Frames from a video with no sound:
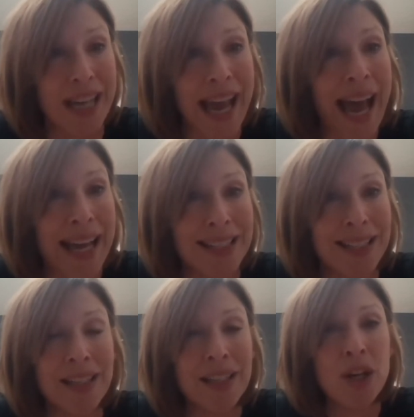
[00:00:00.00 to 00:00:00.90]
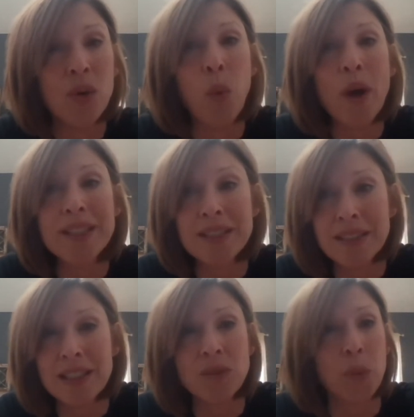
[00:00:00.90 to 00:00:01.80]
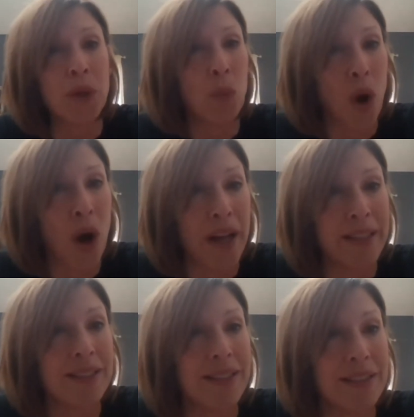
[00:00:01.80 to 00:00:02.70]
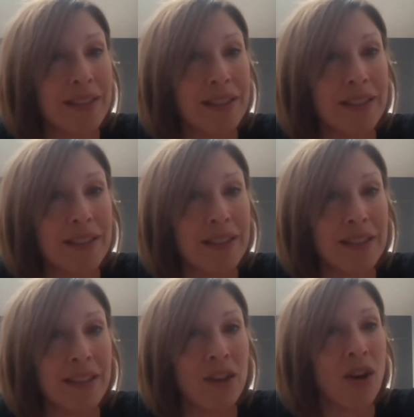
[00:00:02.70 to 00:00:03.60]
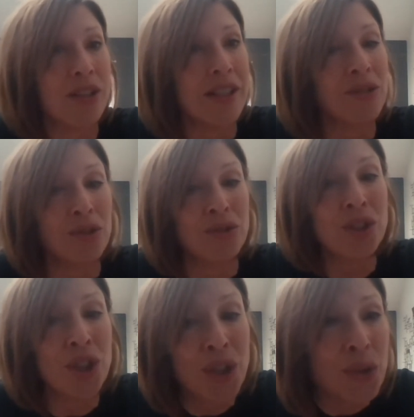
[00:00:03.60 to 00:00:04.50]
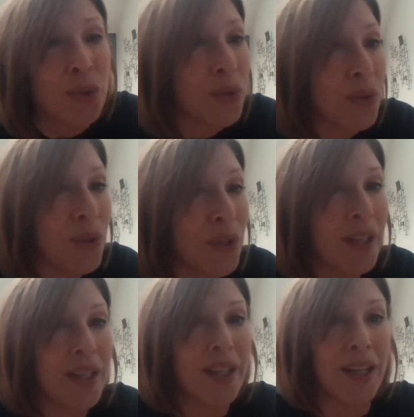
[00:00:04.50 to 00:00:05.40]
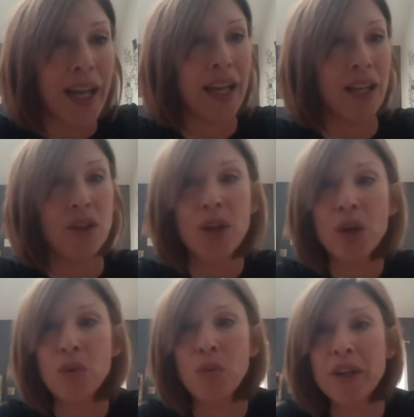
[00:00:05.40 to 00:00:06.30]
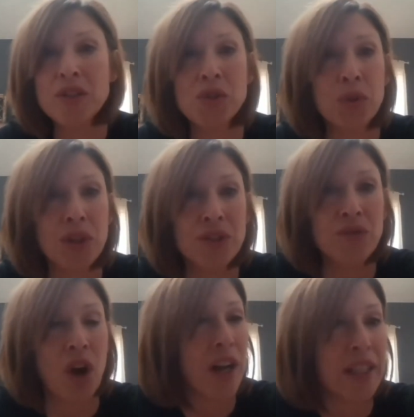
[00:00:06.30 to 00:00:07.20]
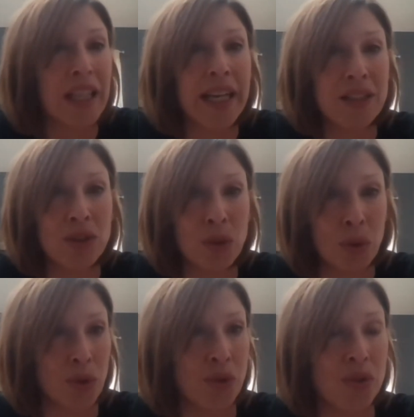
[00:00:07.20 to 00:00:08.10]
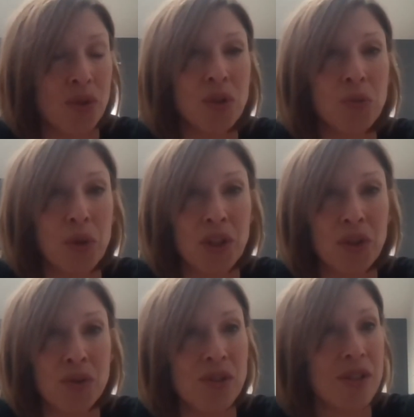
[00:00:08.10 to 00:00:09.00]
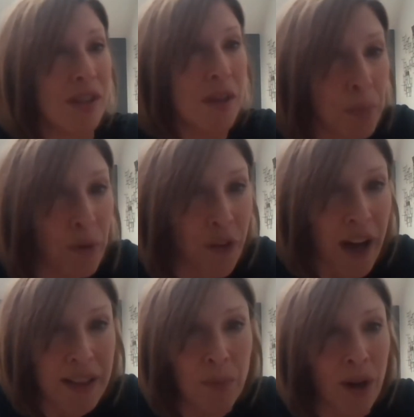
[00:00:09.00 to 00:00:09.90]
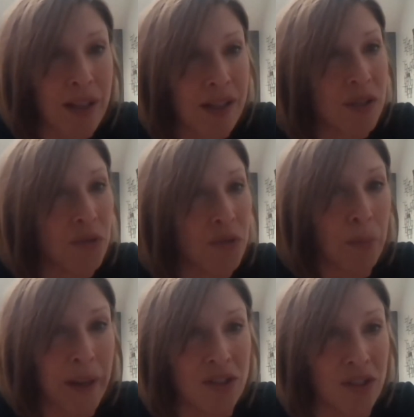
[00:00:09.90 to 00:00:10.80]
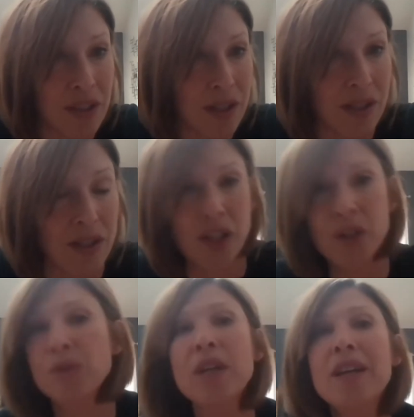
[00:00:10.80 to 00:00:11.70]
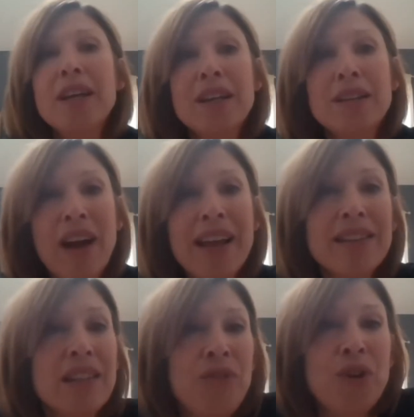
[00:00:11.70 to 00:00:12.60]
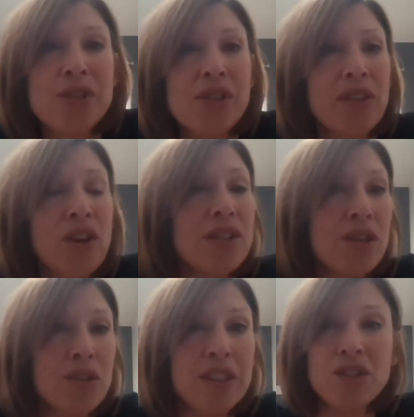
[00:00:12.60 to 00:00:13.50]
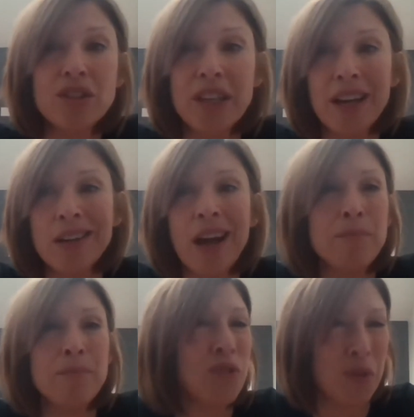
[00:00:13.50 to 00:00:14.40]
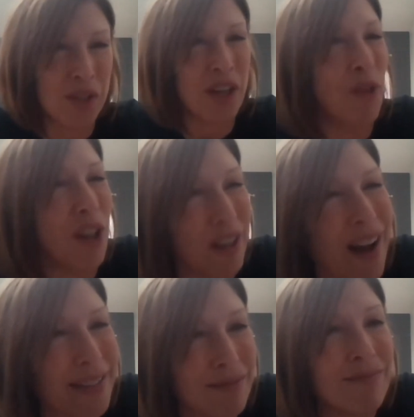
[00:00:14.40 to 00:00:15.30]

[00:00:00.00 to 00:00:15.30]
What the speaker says: at what did we want the call center to do, and what sort of online tools could we use to simplify the process for the patients. So rather than focus on the call center initially, I moved some stuff online.